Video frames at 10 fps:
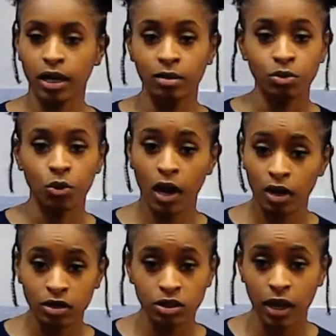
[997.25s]
I'm doing all
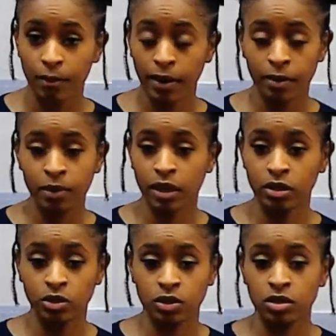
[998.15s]
these job
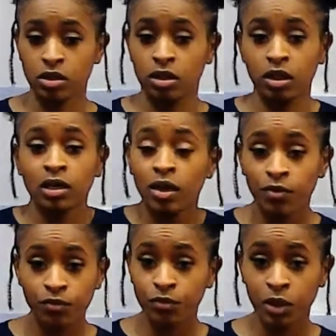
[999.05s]
applications and none
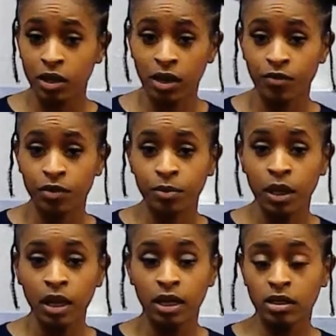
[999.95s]
of them
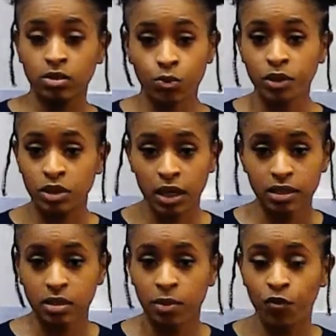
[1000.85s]
is reaching out
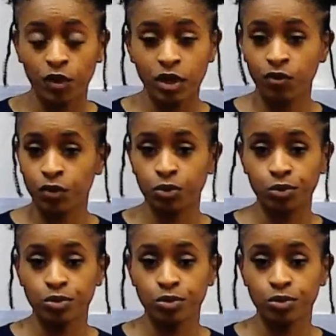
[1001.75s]
to me for interviews.